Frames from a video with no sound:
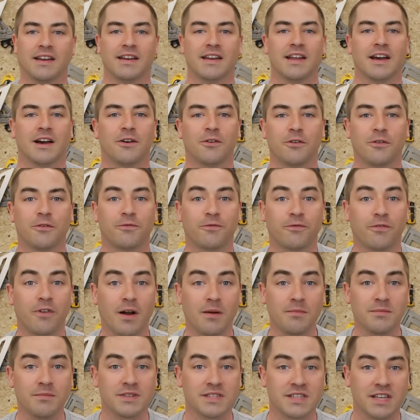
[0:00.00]
Now
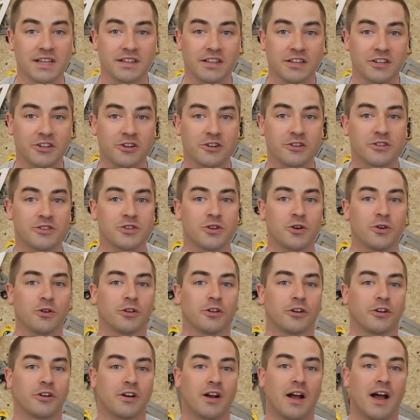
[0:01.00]
from Signature
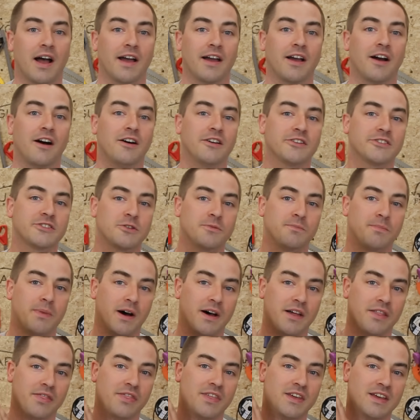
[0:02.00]
Solar, I also
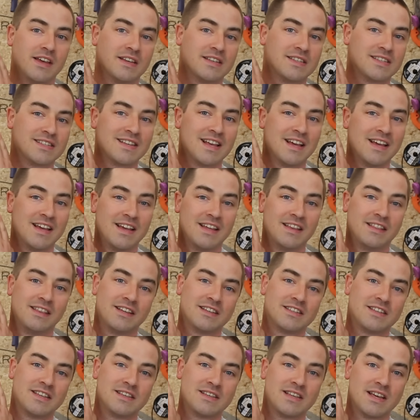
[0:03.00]
bought this.
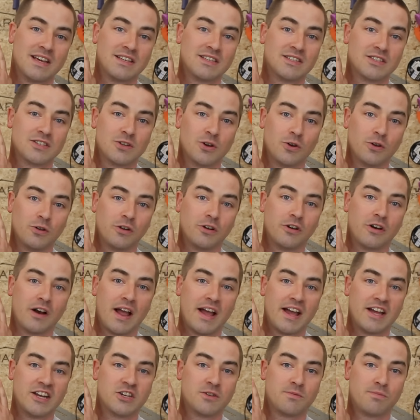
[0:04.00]
This is a Solar
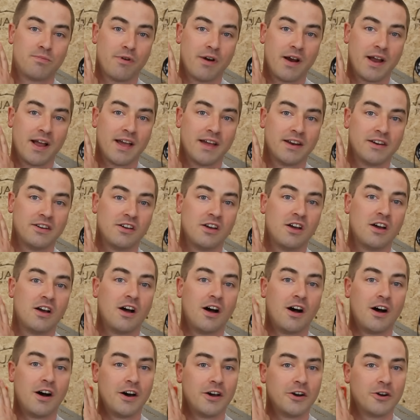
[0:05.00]
Edge brand
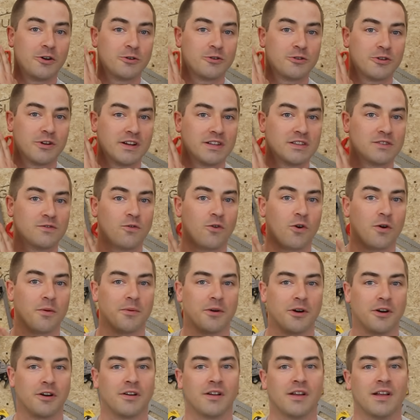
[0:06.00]
auto
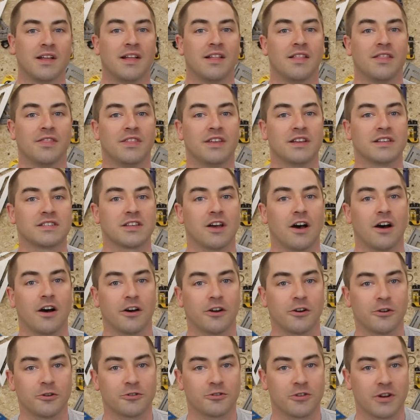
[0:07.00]
transformer. This
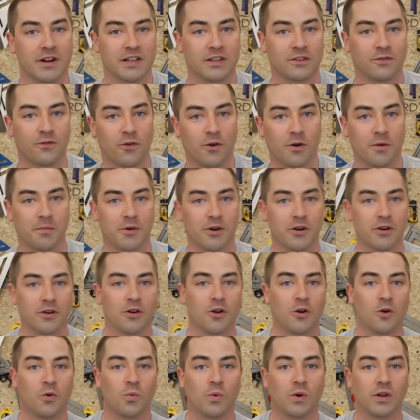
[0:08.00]
auto transformer
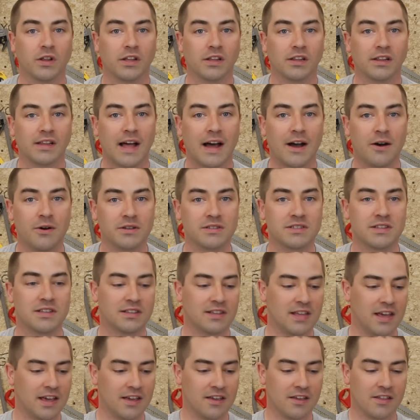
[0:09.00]
will allow us to
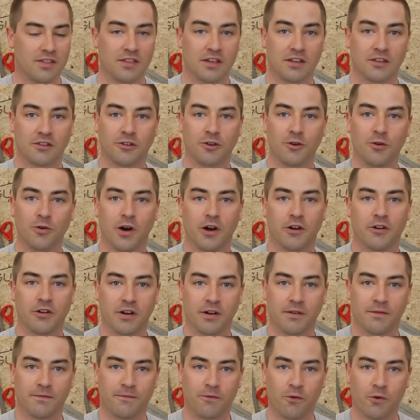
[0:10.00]
take the
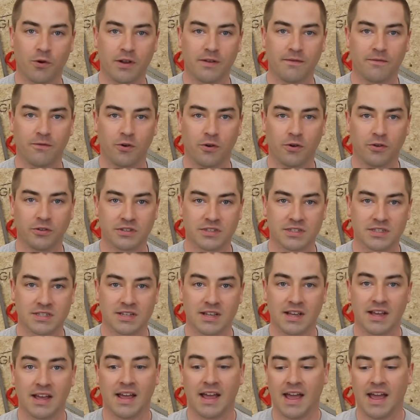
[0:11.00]
240
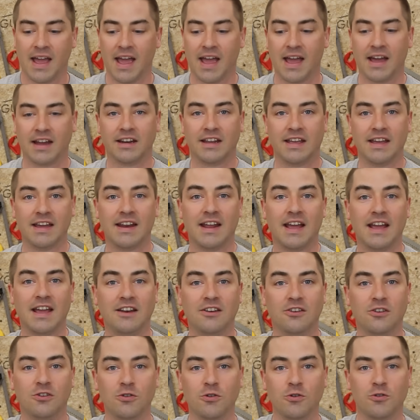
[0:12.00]
volts and get a
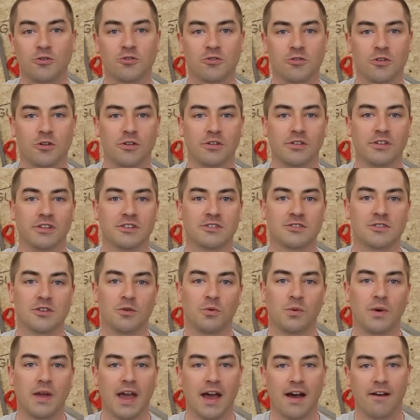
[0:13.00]
neutral so
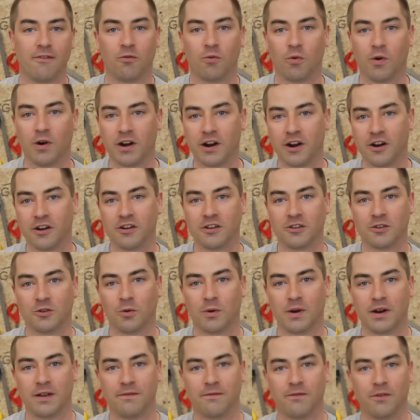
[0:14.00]
that we have
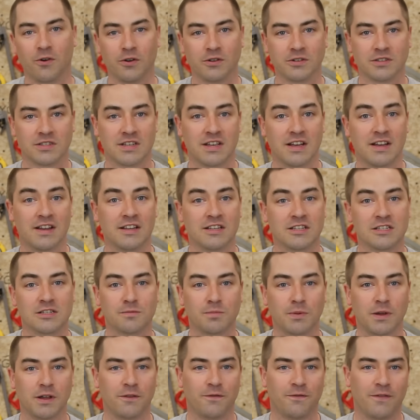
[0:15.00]
120 volts
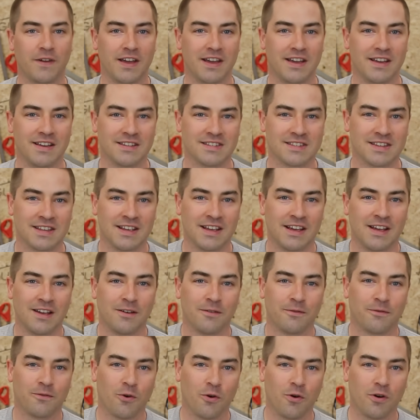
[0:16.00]
split phase
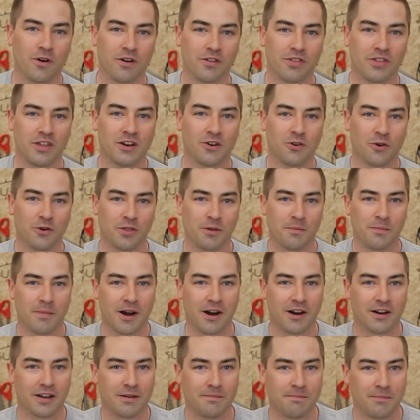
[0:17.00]
for the North
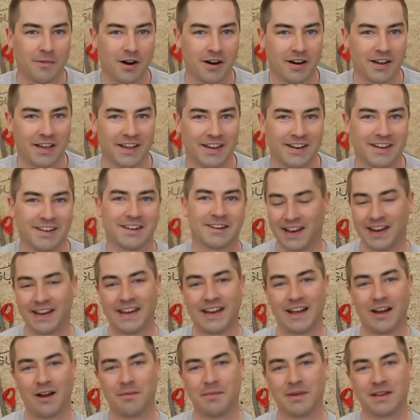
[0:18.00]
American market.
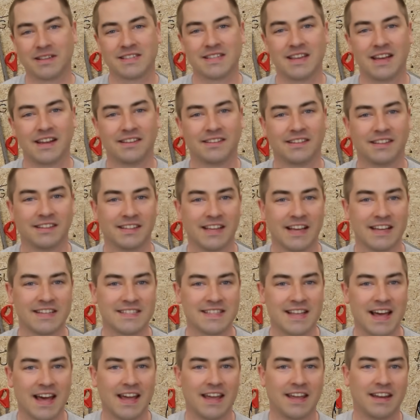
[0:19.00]
Now I'm excited to
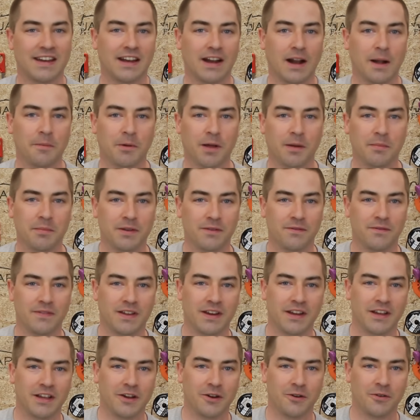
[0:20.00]
test that in an upcoming
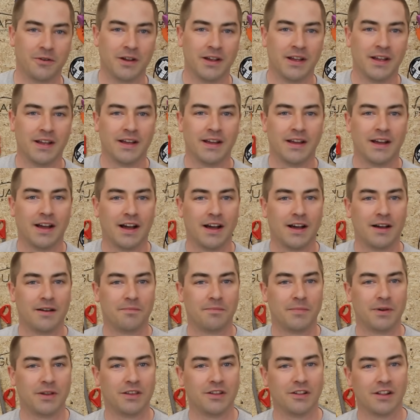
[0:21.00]
video, uh,
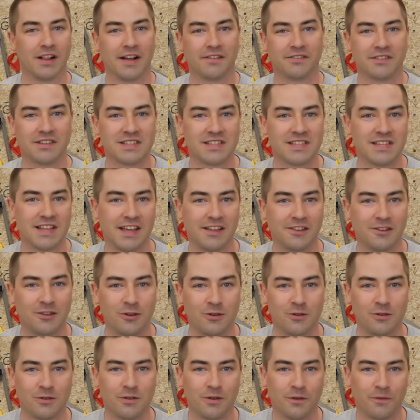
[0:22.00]
but you'll have to stay
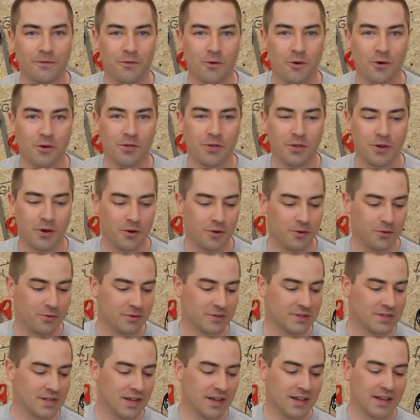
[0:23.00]
tuned for
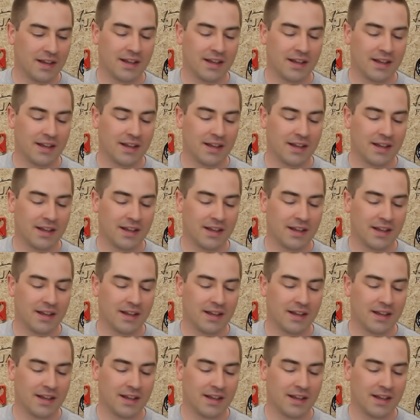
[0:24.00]
those.